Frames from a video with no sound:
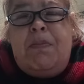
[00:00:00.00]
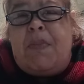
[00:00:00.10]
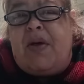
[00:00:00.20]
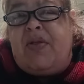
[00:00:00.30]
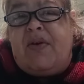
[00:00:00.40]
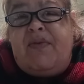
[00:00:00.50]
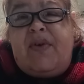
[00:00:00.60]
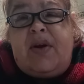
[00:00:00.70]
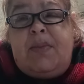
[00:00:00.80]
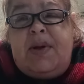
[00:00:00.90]

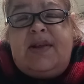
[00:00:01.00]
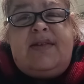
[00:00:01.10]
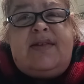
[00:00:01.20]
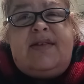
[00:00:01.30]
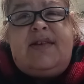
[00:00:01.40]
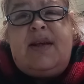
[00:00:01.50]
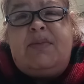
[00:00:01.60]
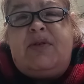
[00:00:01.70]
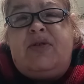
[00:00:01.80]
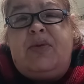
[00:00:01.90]
Methamphetamine,
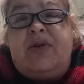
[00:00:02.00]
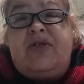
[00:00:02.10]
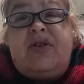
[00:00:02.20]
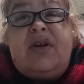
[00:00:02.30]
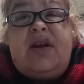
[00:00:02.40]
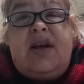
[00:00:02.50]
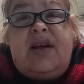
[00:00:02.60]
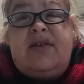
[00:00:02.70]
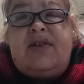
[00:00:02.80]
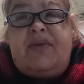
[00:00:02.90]
same situation,
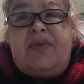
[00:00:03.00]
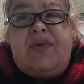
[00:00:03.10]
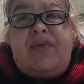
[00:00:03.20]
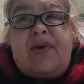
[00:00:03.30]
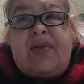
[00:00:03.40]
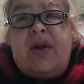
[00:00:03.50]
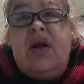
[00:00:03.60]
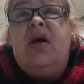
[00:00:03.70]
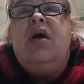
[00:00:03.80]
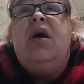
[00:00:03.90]
except for the fact that
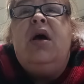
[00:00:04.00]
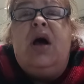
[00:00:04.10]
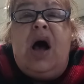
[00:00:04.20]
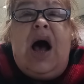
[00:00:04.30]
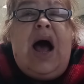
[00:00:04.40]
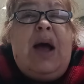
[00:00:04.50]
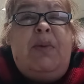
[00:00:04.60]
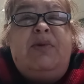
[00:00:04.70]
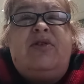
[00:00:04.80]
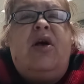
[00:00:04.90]

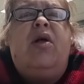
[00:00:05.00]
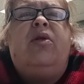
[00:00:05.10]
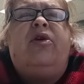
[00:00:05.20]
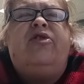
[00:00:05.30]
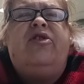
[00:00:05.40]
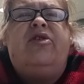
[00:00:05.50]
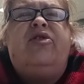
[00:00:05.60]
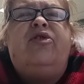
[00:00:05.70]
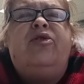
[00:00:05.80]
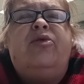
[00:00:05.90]
I was
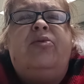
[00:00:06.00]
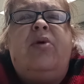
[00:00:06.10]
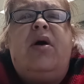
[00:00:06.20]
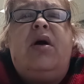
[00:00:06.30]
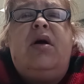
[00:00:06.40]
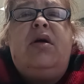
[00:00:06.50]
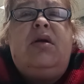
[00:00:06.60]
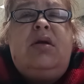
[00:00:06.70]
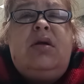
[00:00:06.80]
allergic to. Uh,